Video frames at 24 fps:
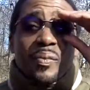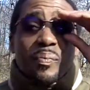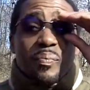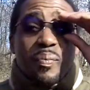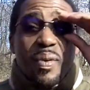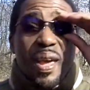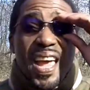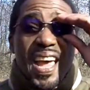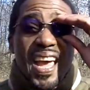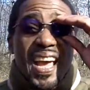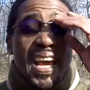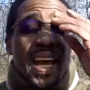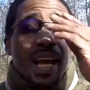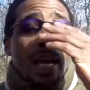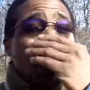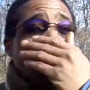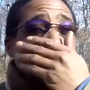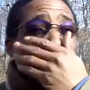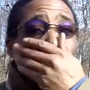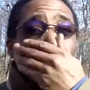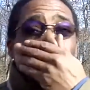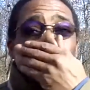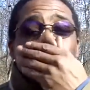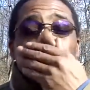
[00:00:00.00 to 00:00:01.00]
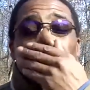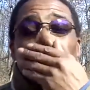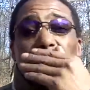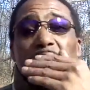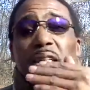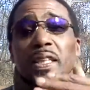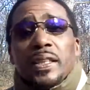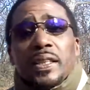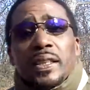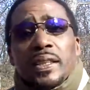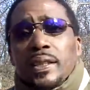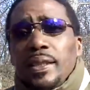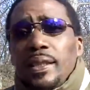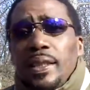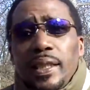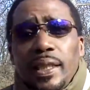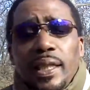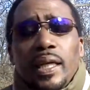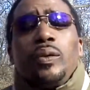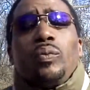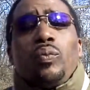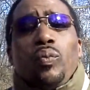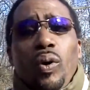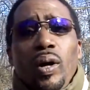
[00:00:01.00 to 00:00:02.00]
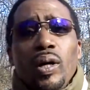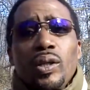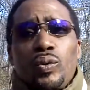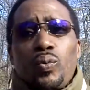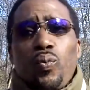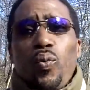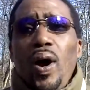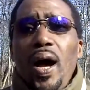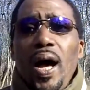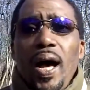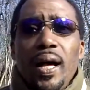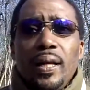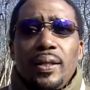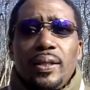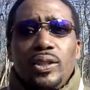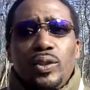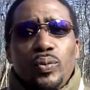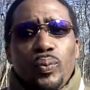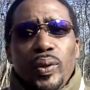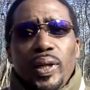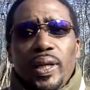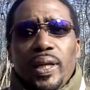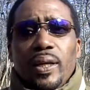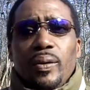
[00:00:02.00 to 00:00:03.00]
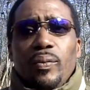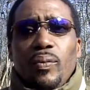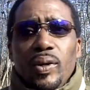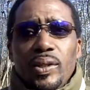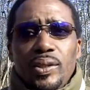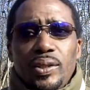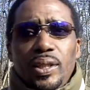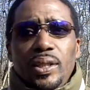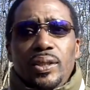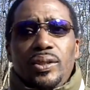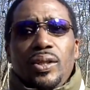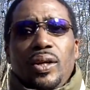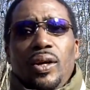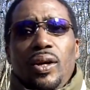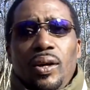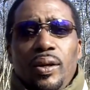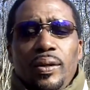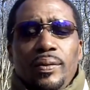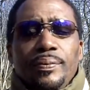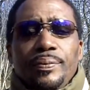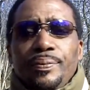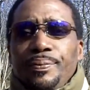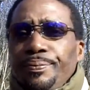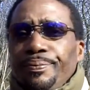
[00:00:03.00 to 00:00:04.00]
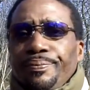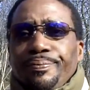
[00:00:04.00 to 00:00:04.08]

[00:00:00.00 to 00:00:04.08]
Man, it was wild this weekend, wasn't it, y'all?